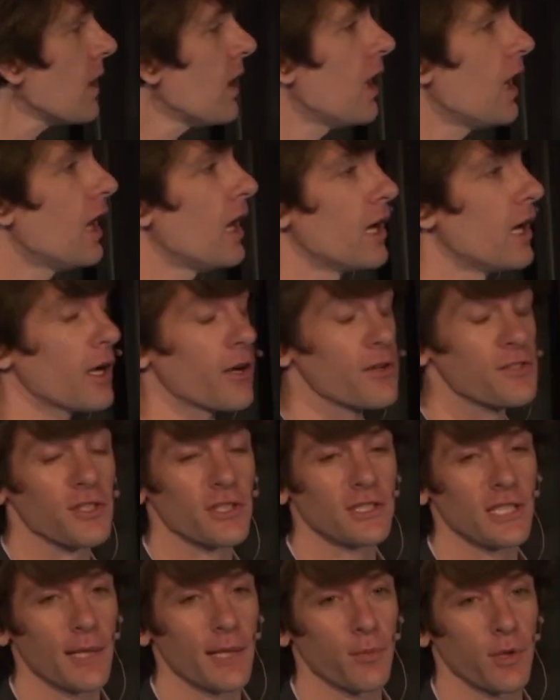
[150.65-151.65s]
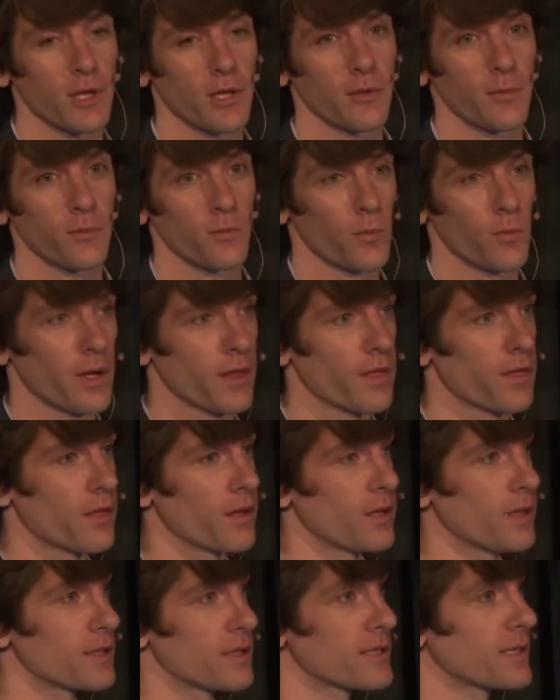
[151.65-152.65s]
I also collaborated with
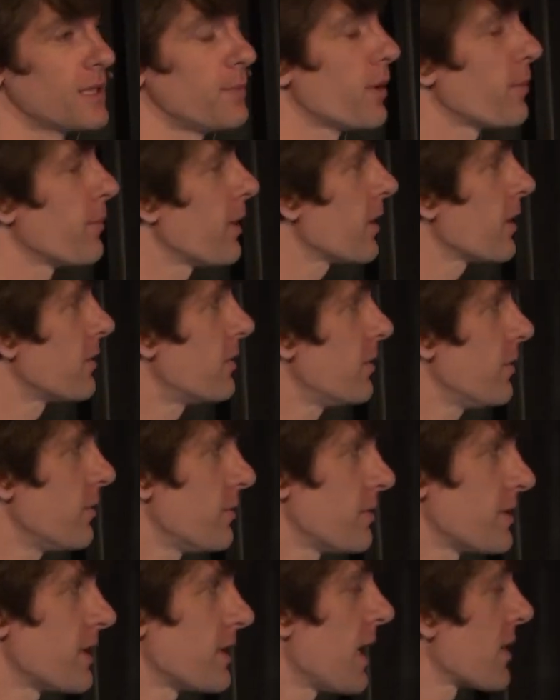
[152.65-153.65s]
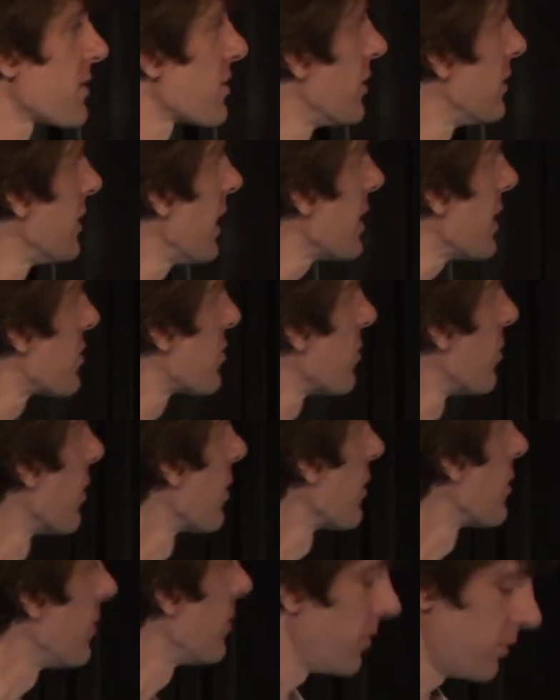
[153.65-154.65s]
Sleeping Bear Dunes National
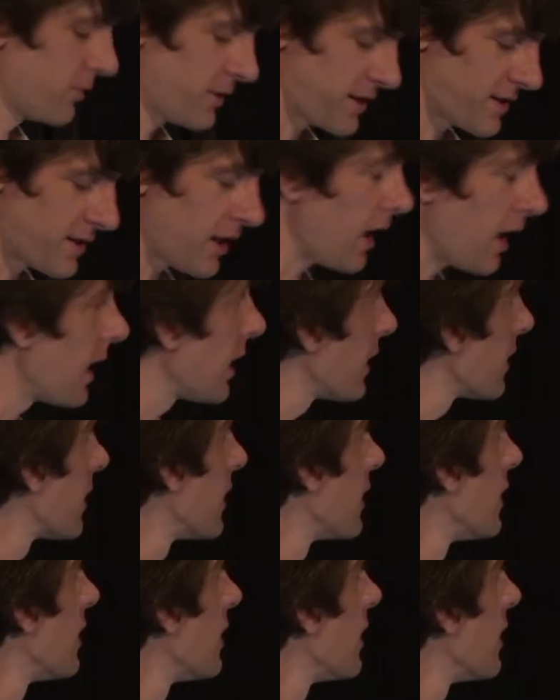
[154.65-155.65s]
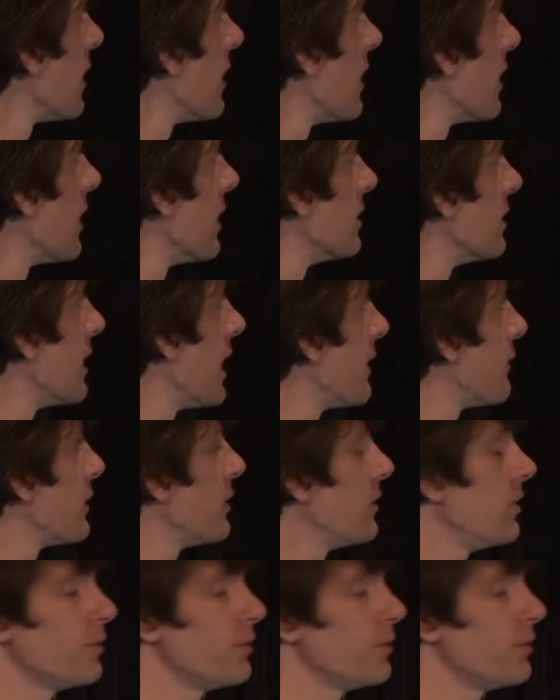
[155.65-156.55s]
Lakeshore to design 11 new